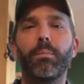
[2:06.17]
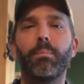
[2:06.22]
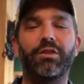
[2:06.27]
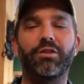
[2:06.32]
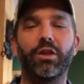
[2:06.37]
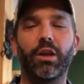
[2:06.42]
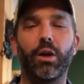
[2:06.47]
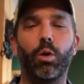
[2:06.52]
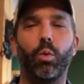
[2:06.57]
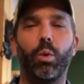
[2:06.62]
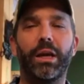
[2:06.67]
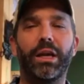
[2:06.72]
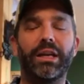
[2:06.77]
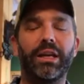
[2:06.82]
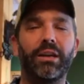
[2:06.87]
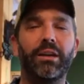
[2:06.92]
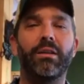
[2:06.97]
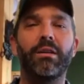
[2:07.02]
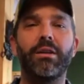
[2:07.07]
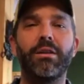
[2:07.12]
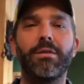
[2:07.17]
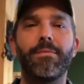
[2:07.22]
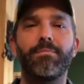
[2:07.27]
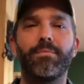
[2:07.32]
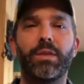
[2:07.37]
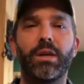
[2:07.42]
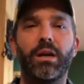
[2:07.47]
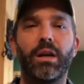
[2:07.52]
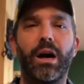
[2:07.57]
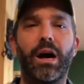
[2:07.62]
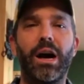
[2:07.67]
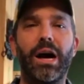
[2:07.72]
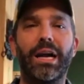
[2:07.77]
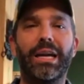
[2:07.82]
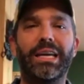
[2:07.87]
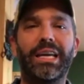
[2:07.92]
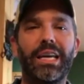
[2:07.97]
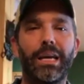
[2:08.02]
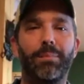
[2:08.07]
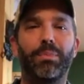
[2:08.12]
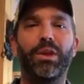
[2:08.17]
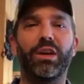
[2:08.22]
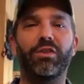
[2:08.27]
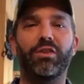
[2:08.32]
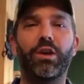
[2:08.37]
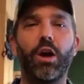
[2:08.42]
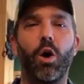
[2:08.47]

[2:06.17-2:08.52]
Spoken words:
so that we can keep this